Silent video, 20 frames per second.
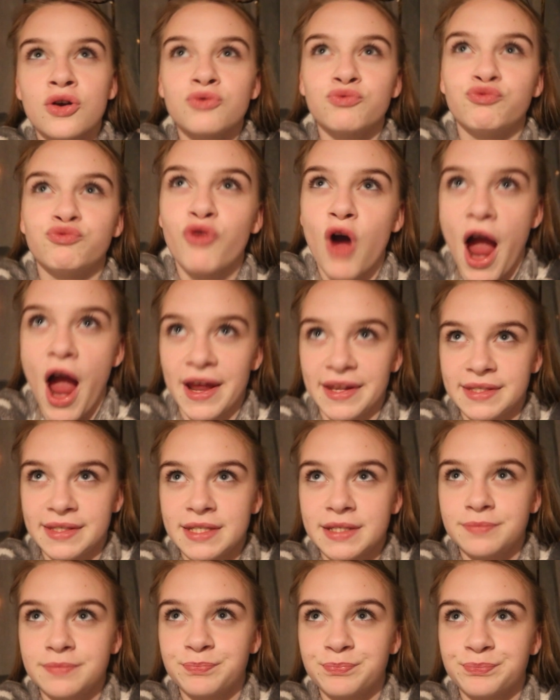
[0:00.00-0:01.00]

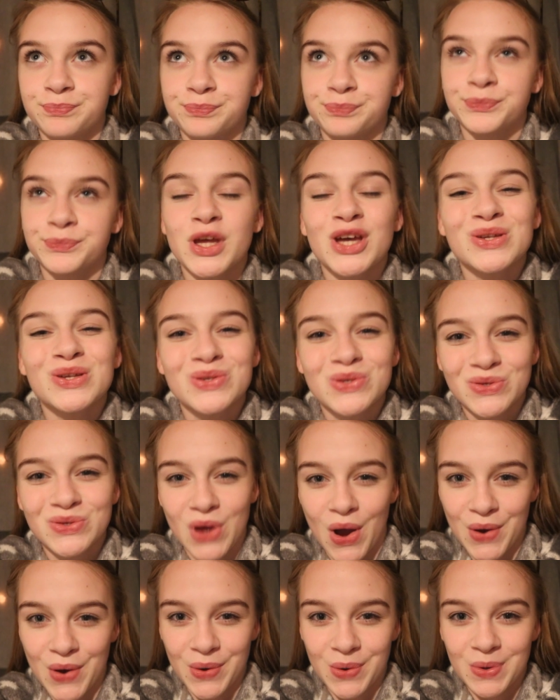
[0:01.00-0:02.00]
Right.
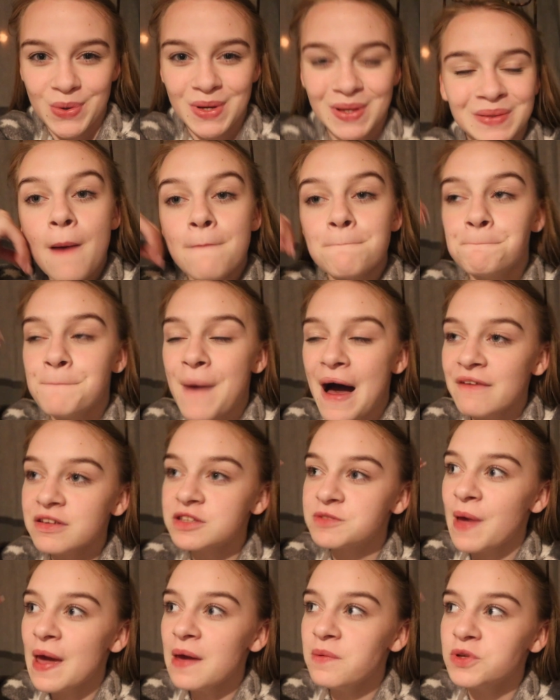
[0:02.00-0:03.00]
So,
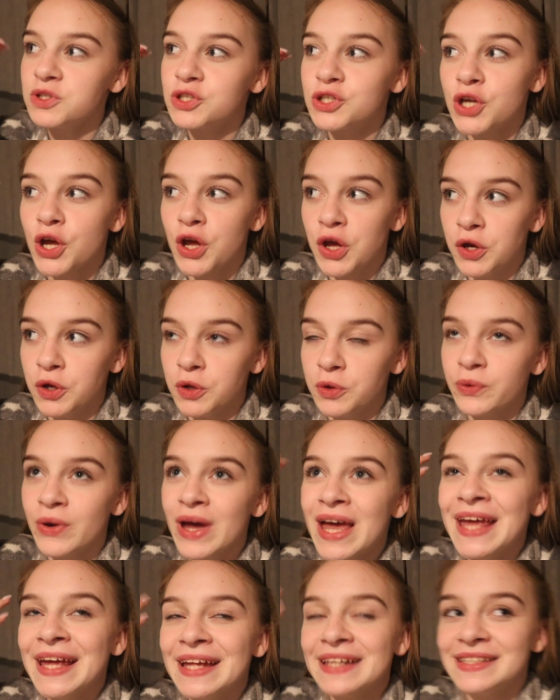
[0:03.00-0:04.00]
maths paper 2
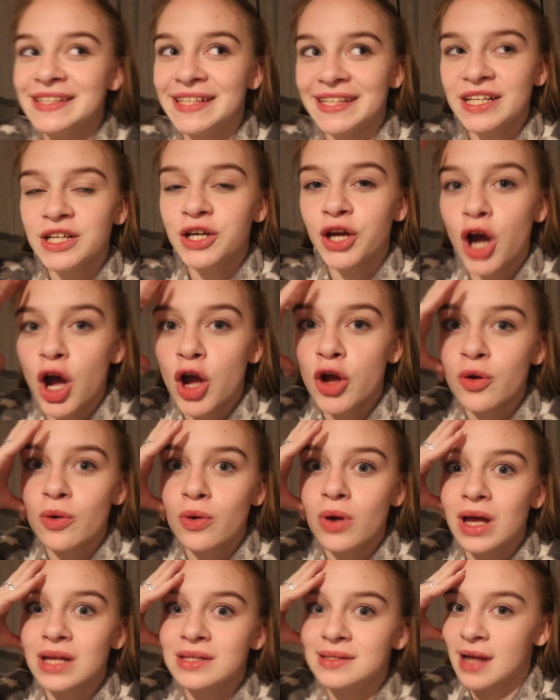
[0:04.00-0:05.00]
didn't
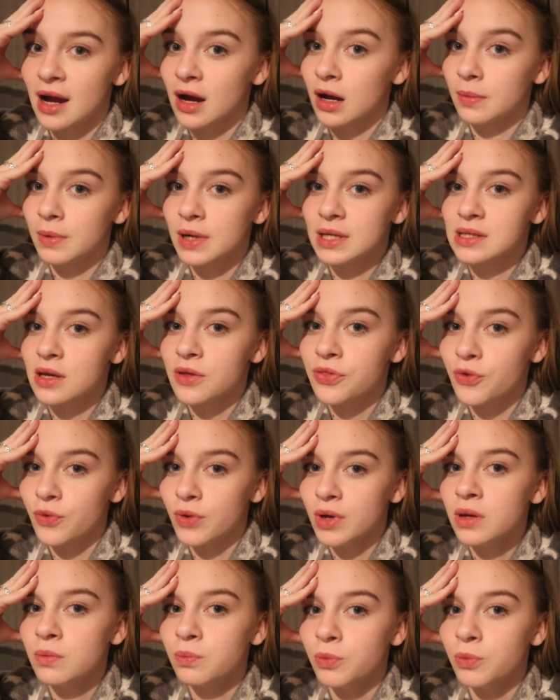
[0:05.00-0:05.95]
go as terrible as I thought it